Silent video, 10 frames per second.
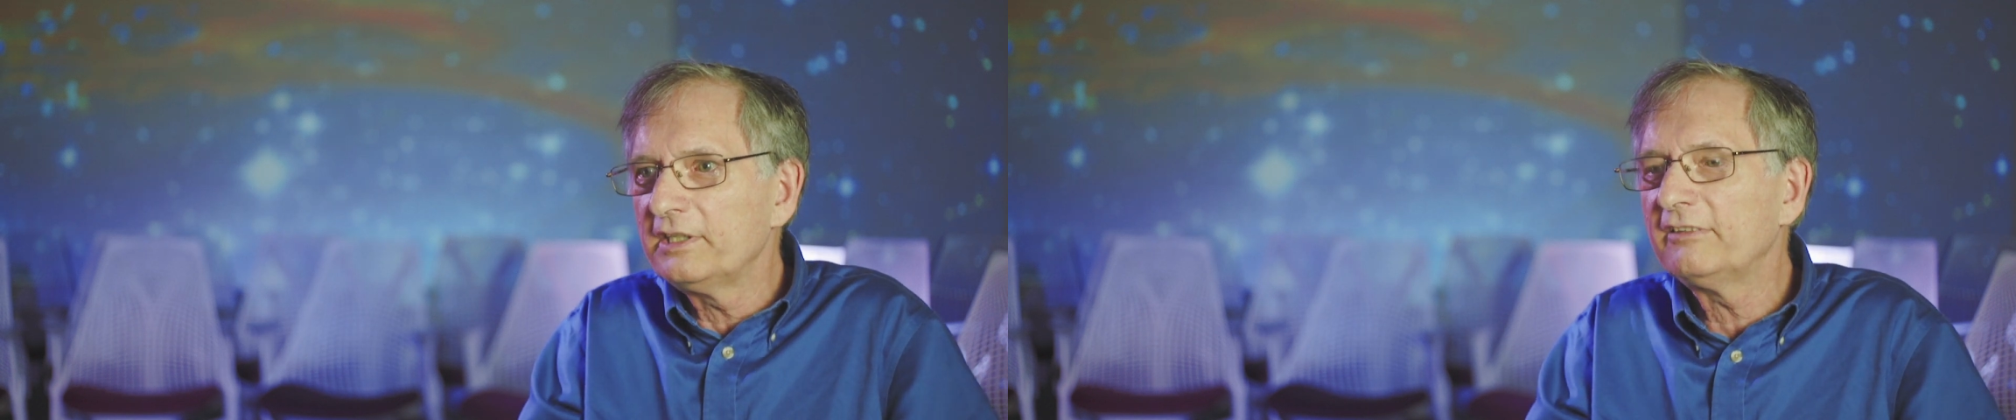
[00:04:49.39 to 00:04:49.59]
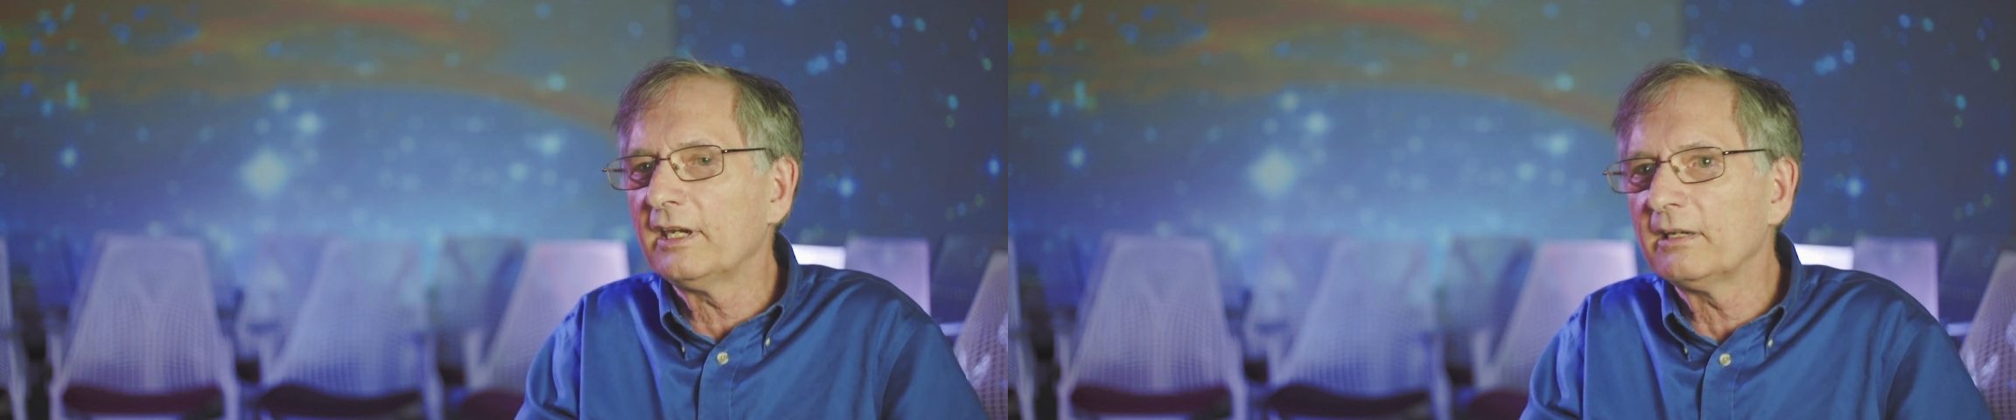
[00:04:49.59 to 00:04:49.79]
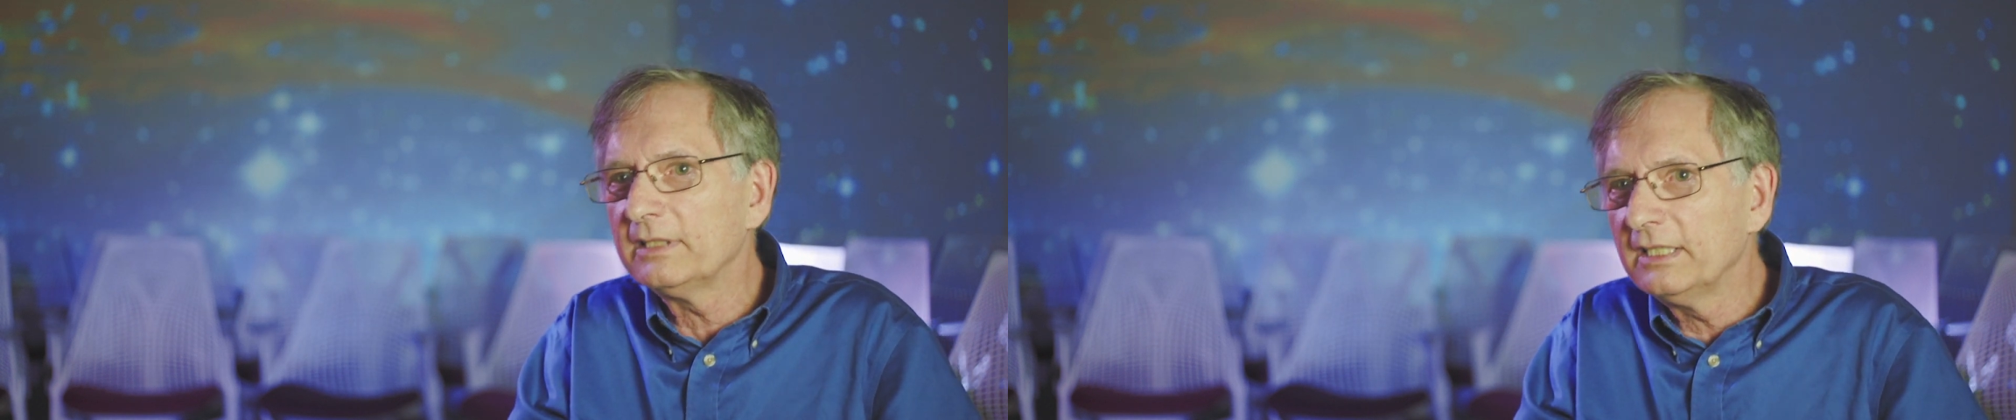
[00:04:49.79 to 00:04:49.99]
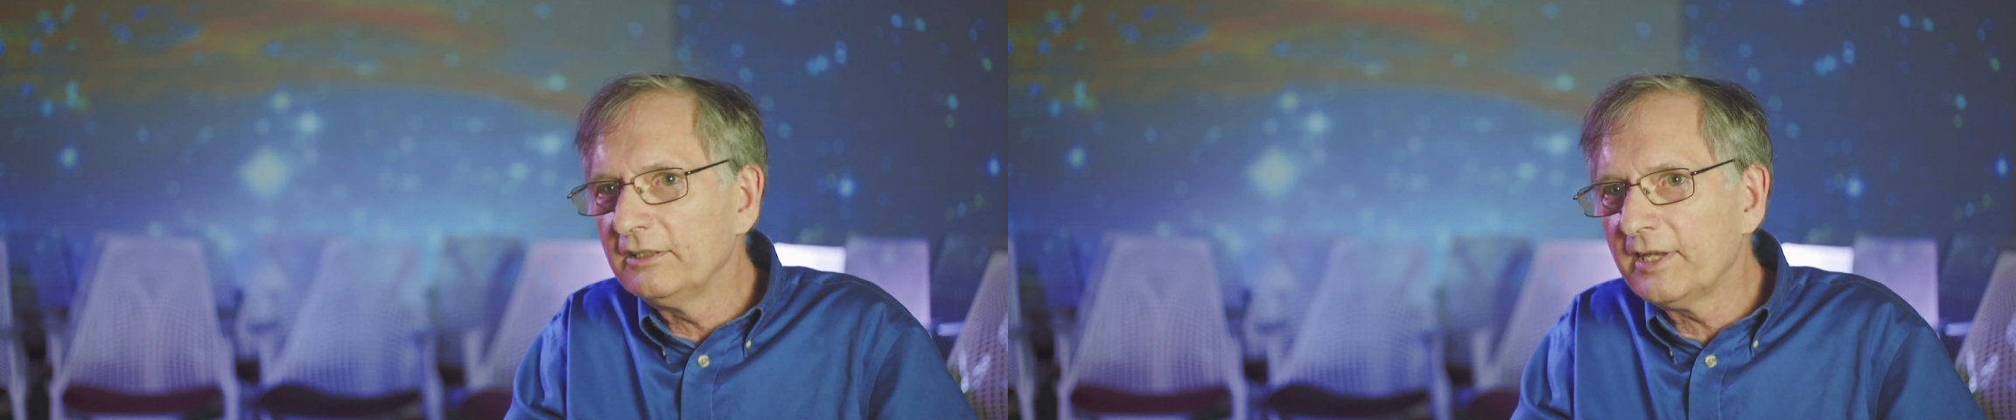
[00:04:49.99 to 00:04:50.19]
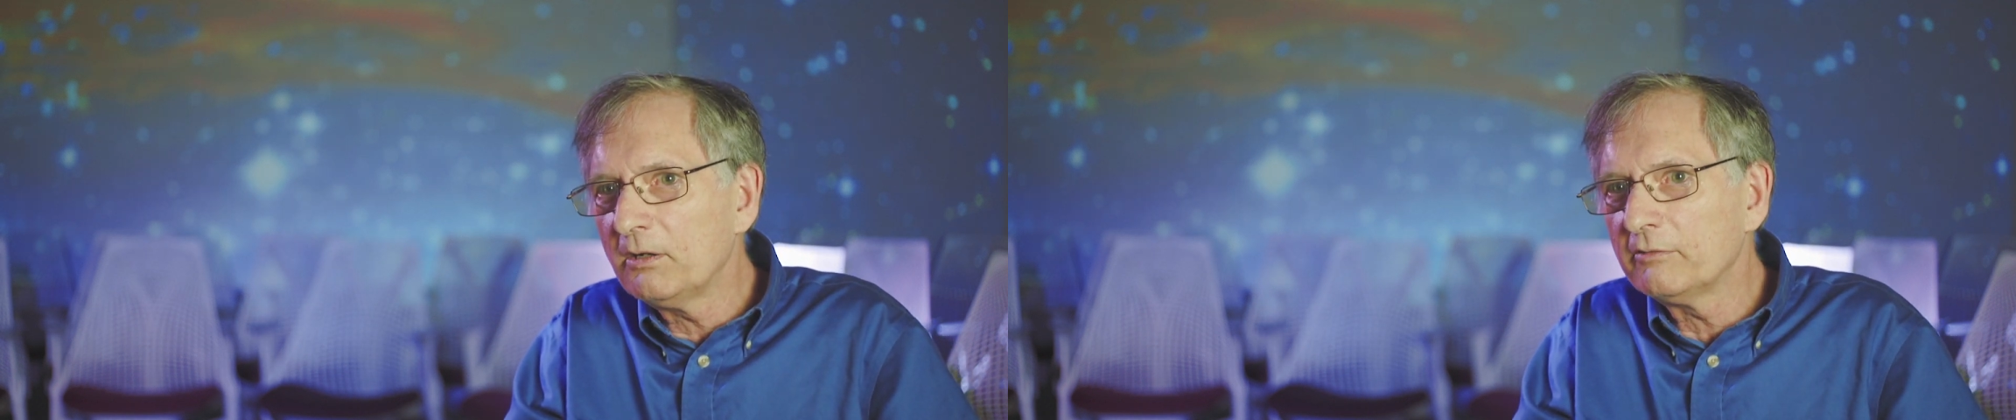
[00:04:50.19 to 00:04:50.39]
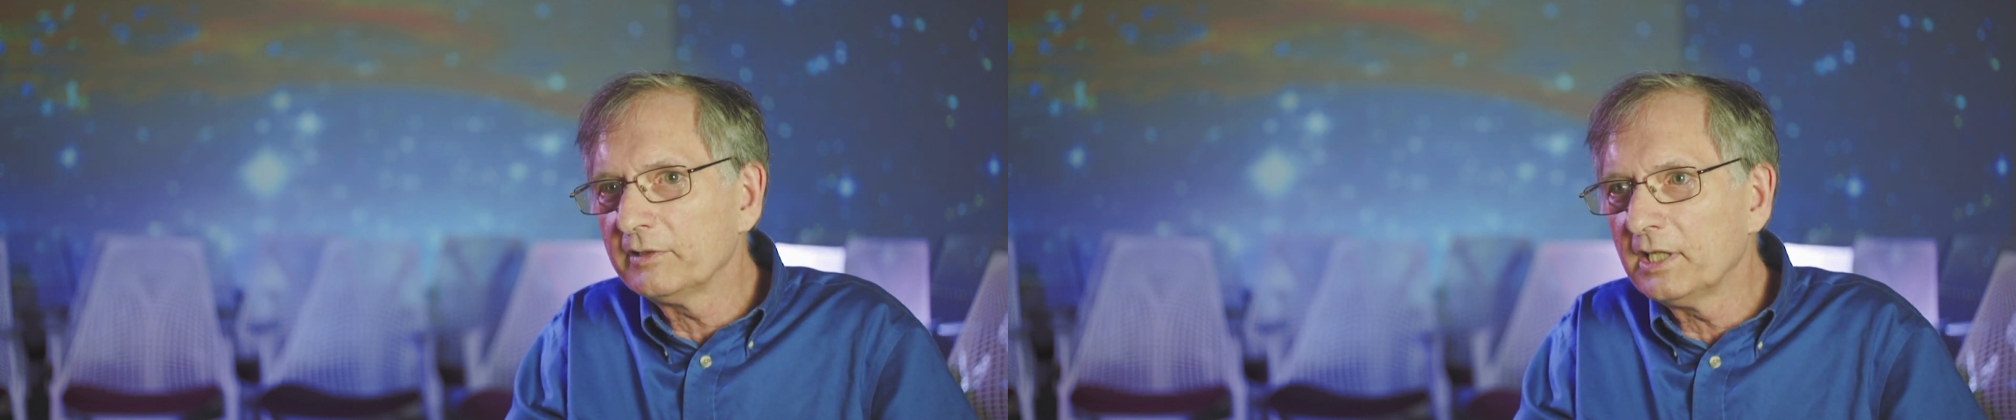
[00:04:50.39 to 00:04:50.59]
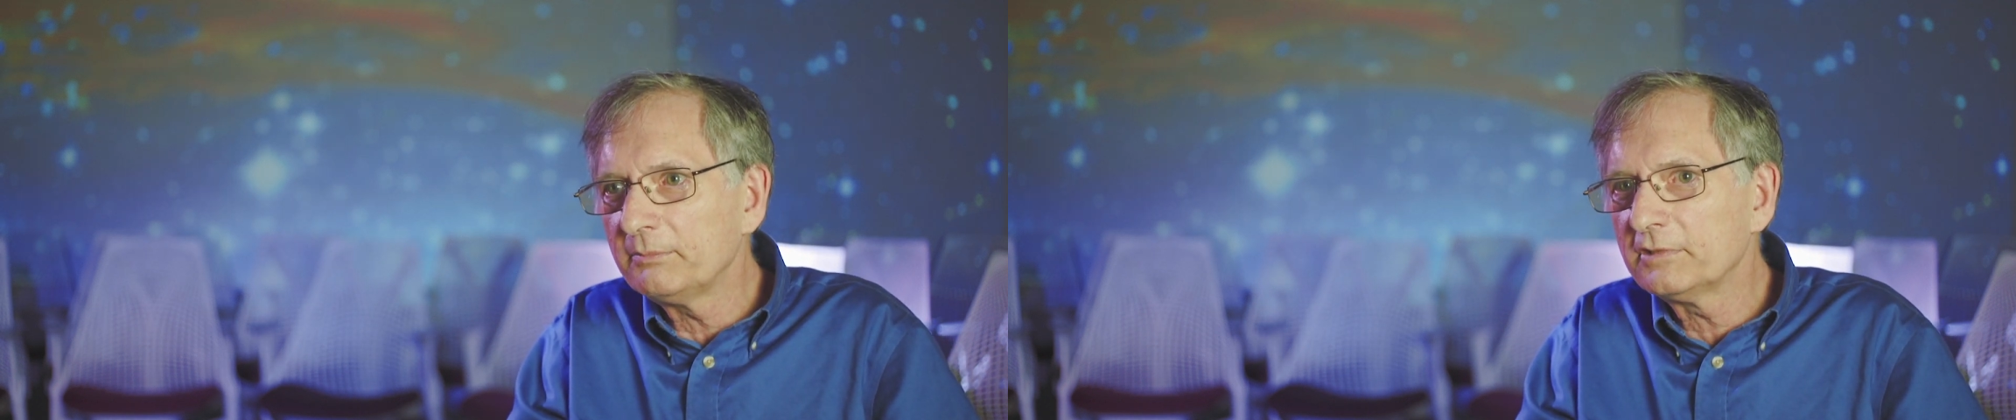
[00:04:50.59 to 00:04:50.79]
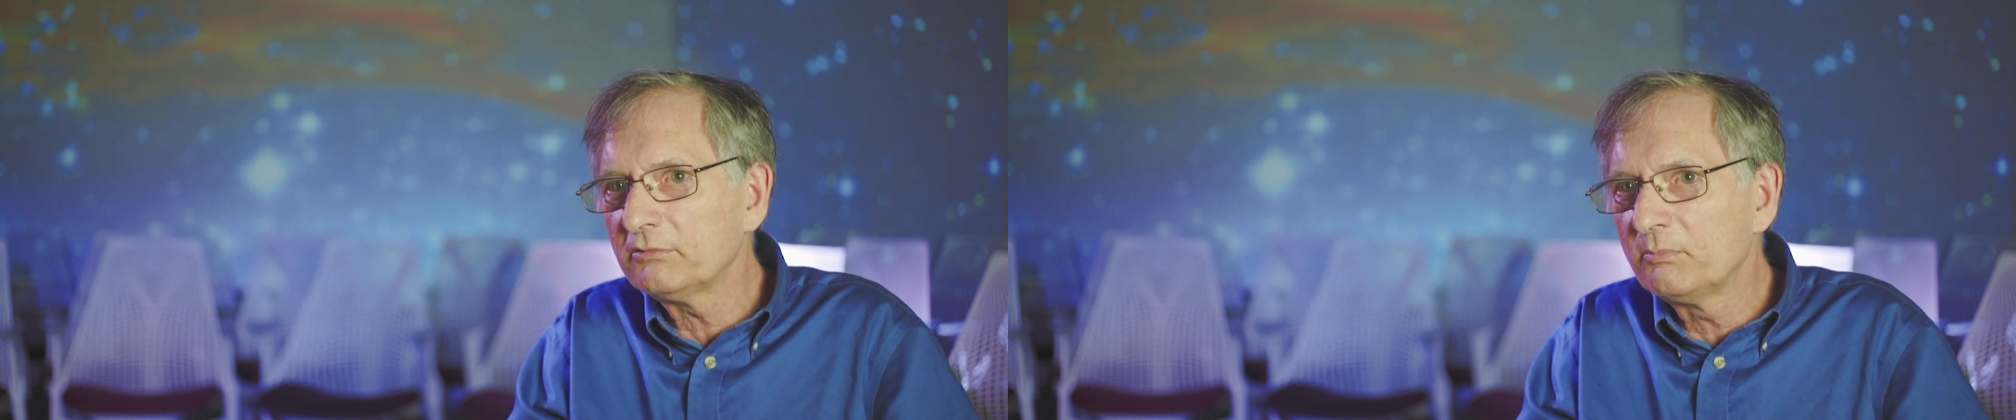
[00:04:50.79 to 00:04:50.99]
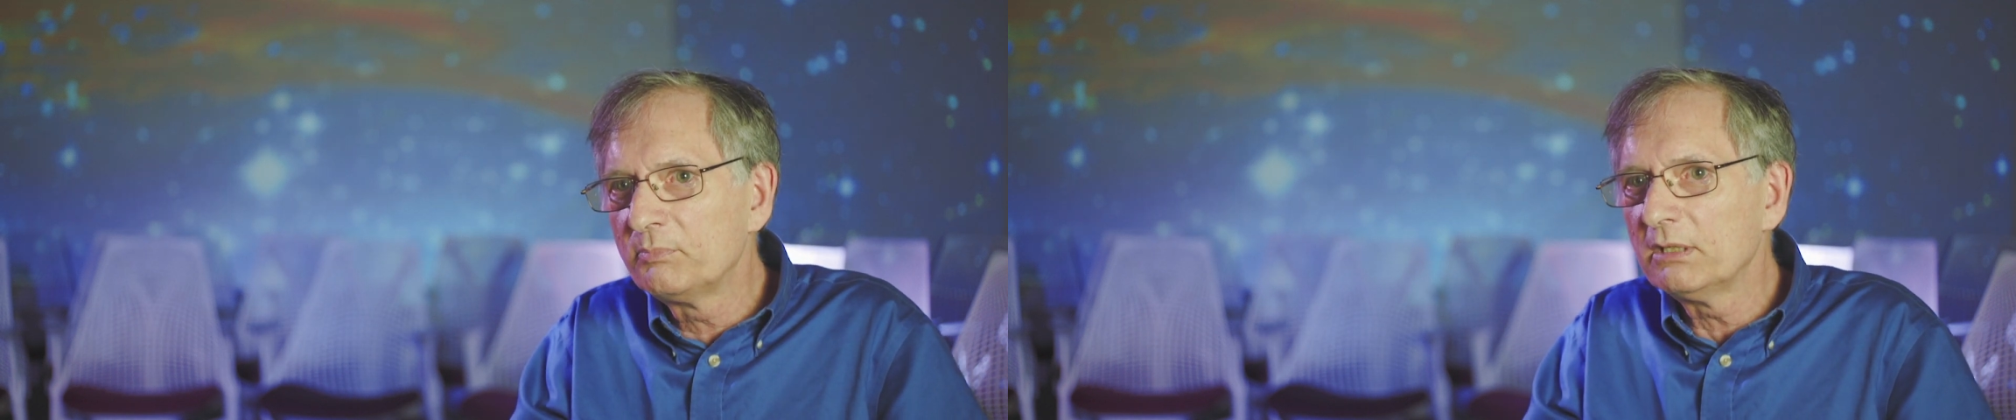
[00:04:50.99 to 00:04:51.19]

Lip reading: these areas that overlap just